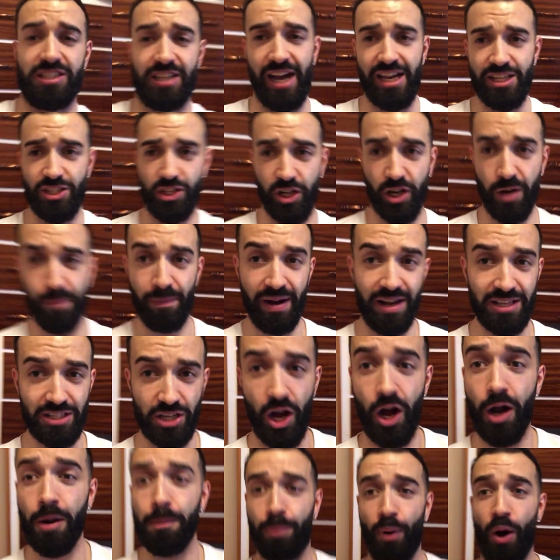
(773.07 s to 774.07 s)
Sky Striker, but it's
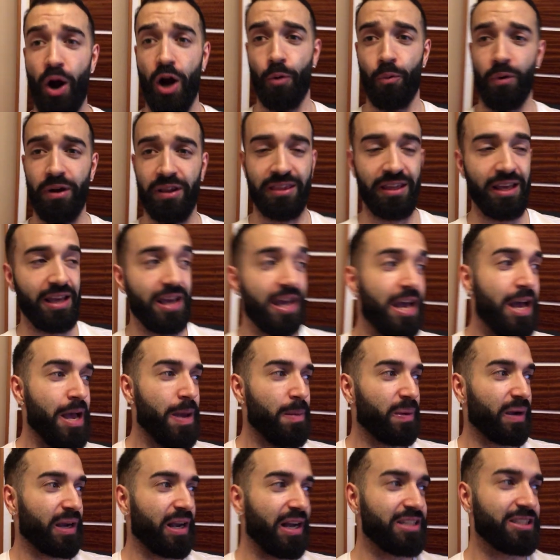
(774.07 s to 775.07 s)
on par with it
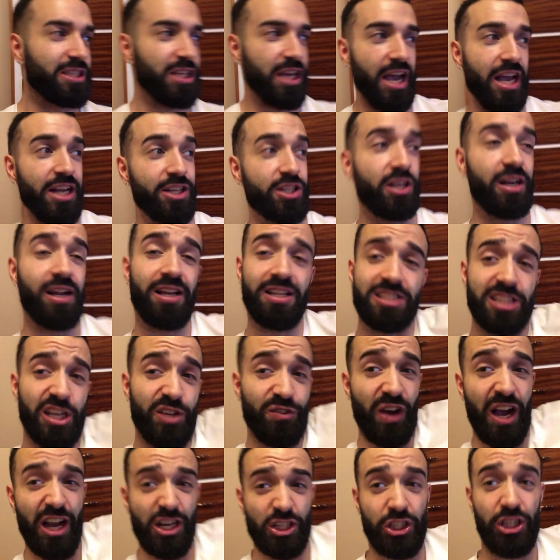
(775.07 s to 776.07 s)
because the engine
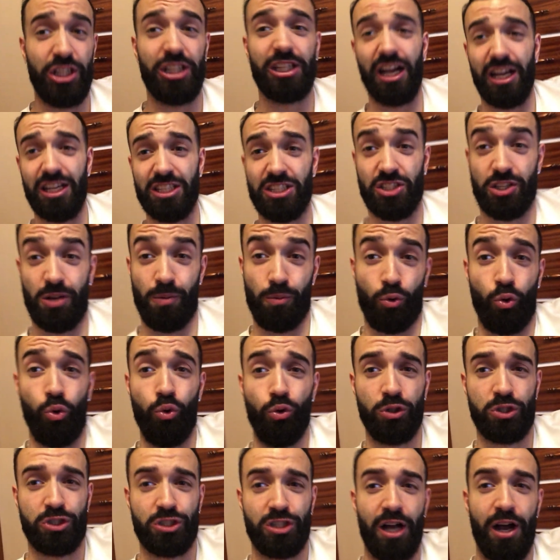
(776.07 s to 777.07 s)
itself actually does some
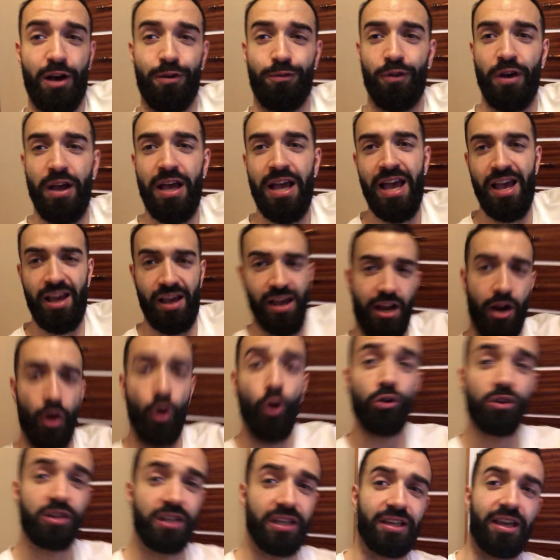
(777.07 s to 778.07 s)
cool stuff and
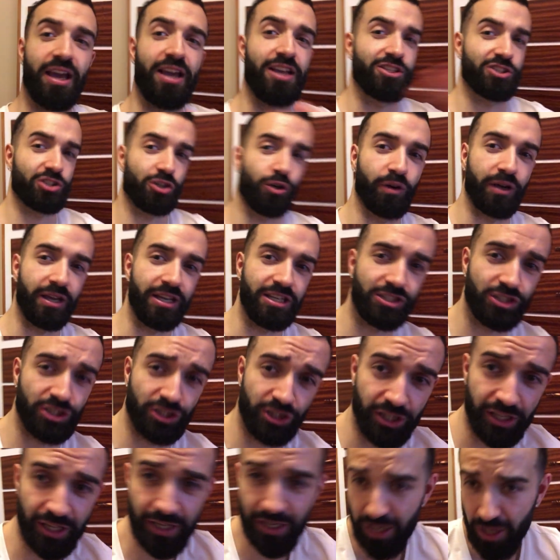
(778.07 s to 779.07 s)
OTK so
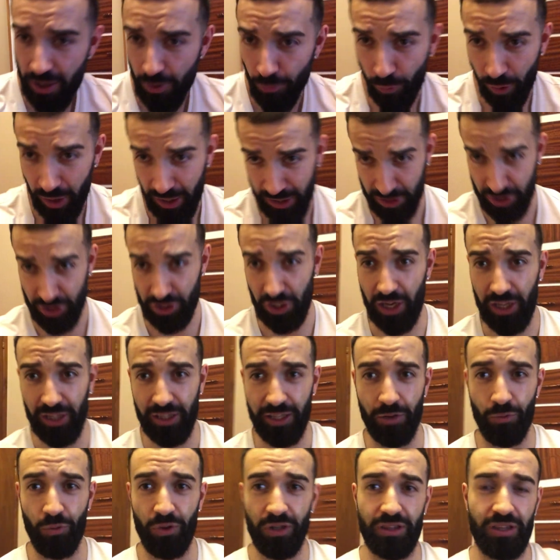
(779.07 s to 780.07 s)
easily while
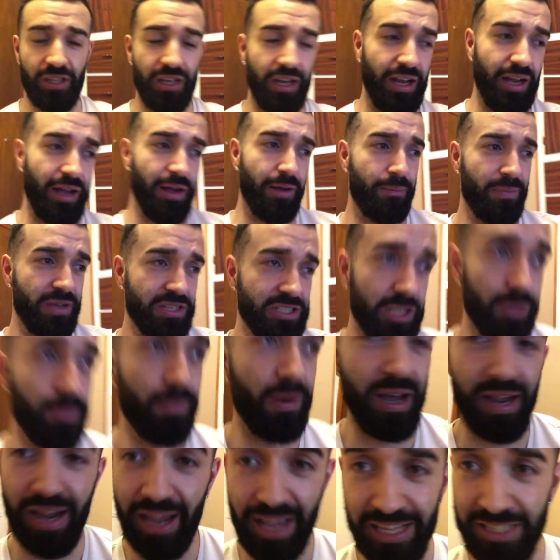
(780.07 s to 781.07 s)
stalling with the uh, Mystic
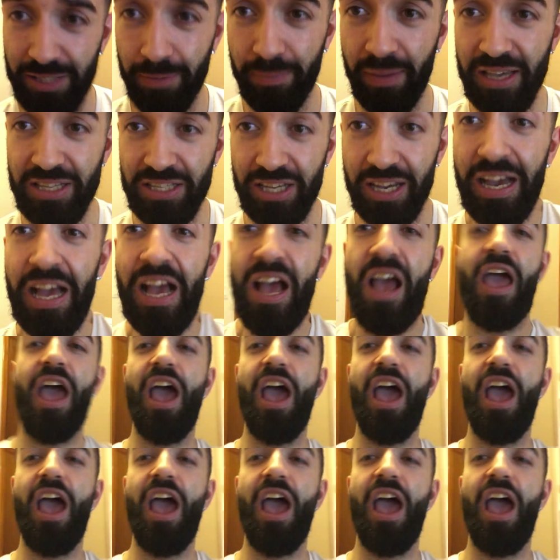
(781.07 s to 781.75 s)
Mine. It's amazing.